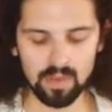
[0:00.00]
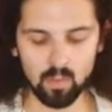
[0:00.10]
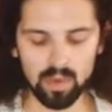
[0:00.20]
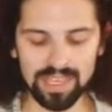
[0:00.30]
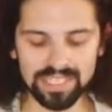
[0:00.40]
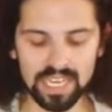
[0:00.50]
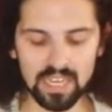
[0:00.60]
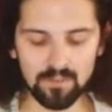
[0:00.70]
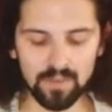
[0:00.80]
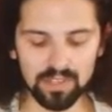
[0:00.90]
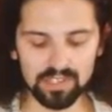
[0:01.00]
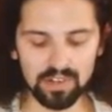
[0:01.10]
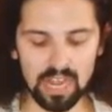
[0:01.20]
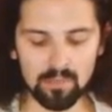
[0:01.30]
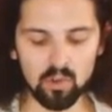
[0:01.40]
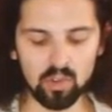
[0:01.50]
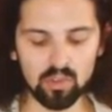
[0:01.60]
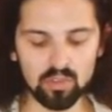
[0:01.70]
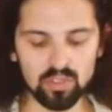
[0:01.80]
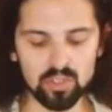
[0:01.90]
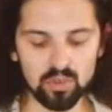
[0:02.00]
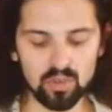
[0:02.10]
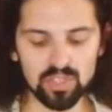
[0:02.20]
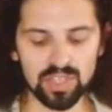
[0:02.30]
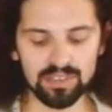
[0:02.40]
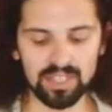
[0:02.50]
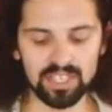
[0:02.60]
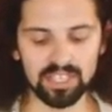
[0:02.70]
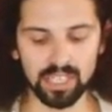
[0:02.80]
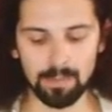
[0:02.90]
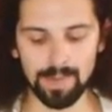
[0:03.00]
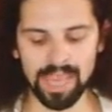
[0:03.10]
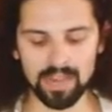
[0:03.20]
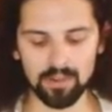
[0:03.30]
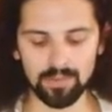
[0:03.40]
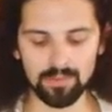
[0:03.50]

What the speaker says: With a second filter, I'm going to choose digital piano.